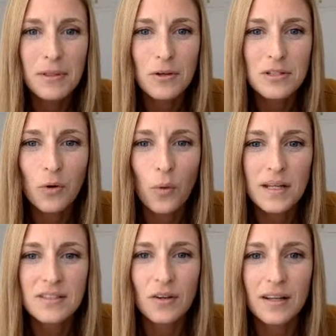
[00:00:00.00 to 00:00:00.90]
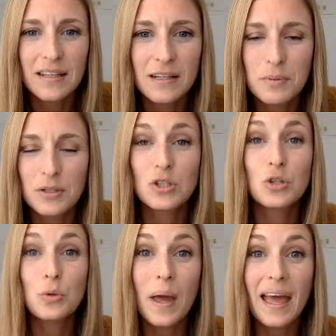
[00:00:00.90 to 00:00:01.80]
those coins are a little bit
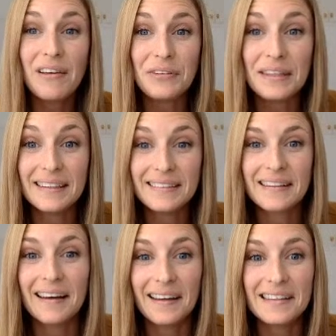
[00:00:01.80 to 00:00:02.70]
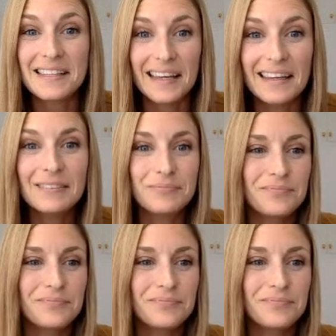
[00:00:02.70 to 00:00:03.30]
too heavy, I'd say.